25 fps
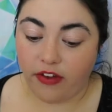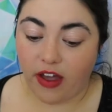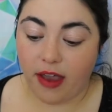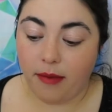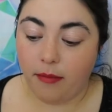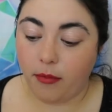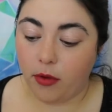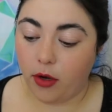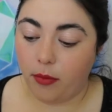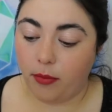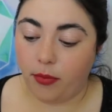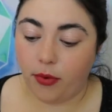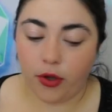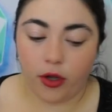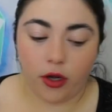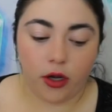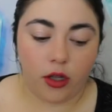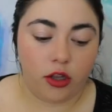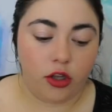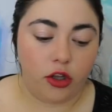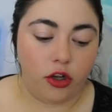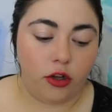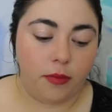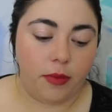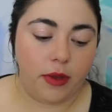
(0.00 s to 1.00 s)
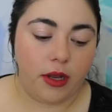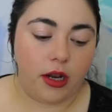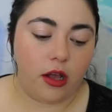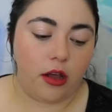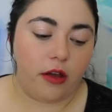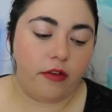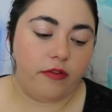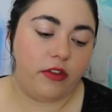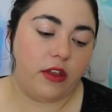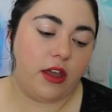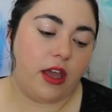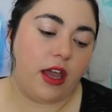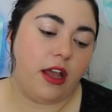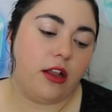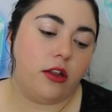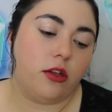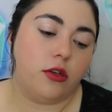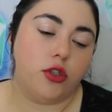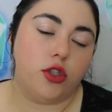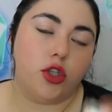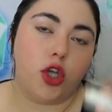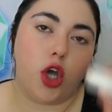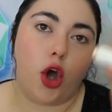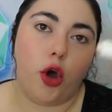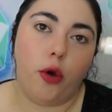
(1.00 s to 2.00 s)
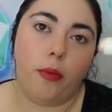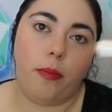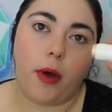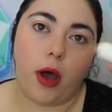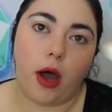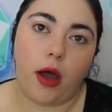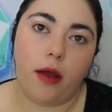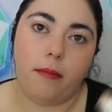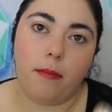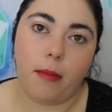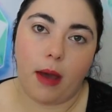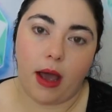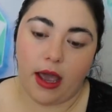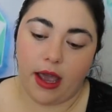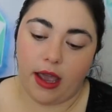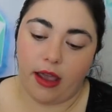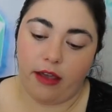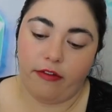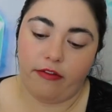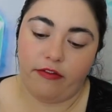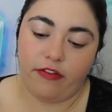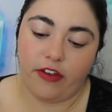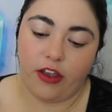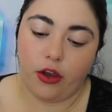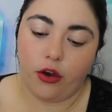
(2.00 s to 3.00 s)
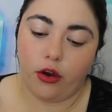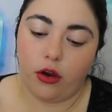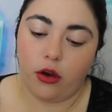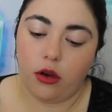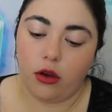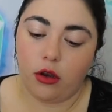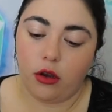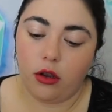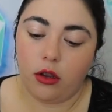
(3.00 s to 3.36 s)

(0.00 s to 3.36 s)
I'm gonna put a little bit of the Haloscope on my finger.